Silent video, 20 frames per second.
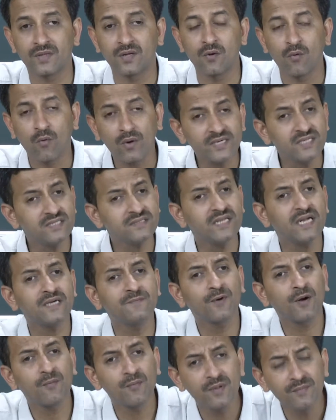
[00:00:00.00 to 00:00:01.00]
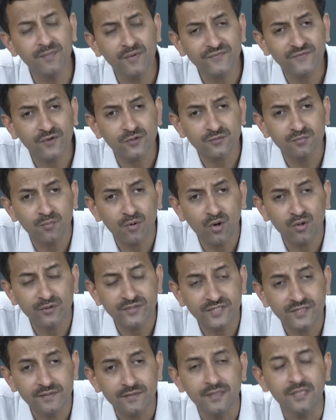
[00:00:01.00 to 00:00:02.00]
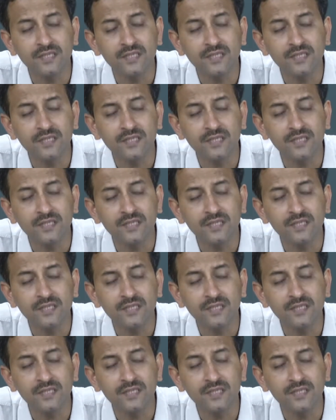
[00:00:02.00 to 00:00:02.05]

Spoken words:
What is that problem of cosmology?